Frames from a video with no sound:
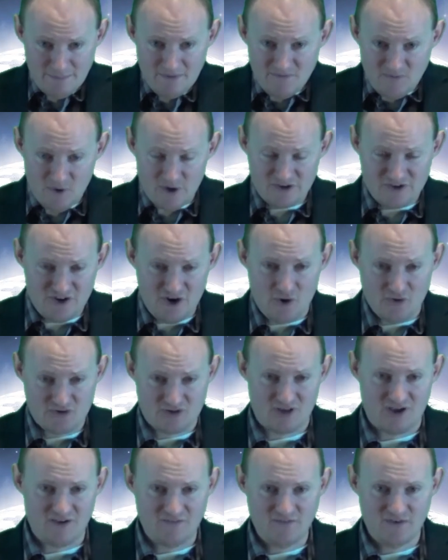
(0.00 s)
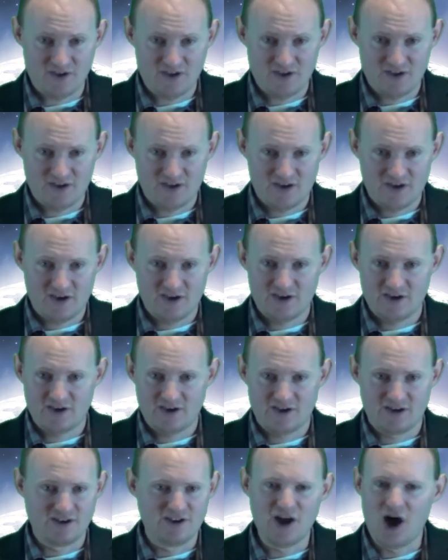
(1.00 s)
before Joseph,
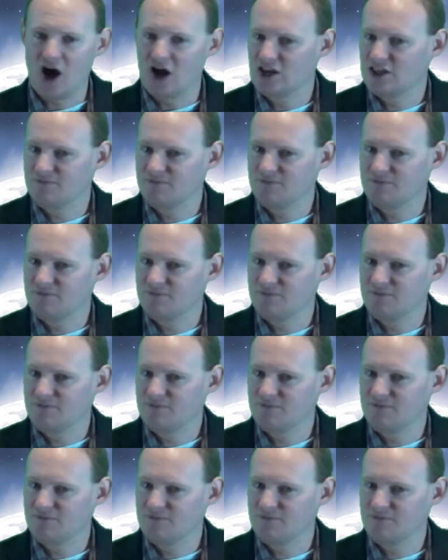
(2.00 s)
not